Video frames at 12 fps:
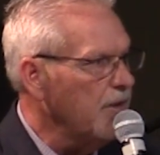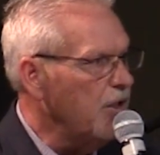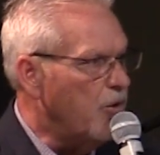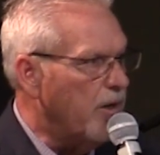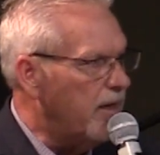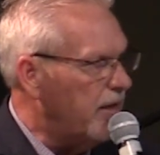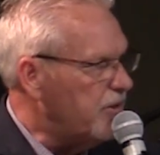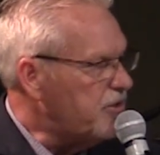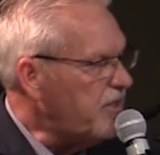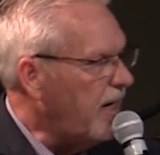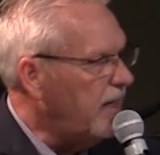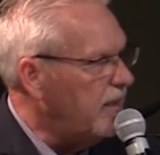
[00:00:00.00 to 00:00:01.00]
You've got to
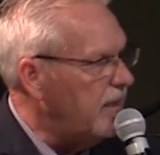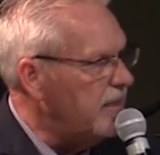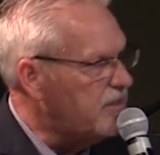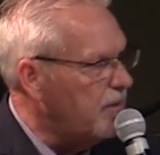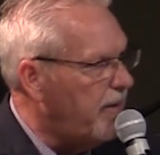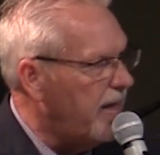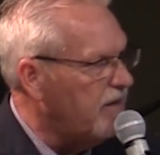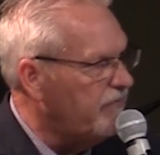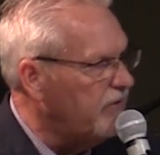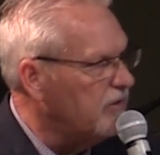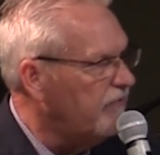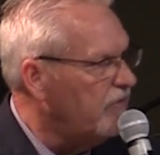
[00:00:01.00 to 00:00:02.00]
understand it's the
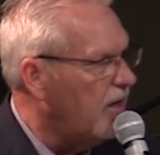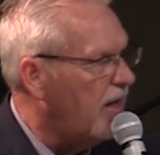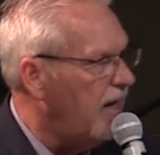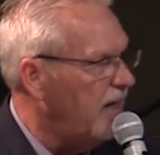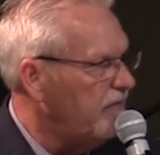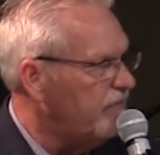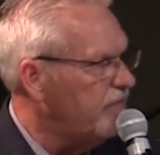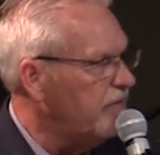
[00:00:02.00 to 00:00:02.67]
battlefield of your life.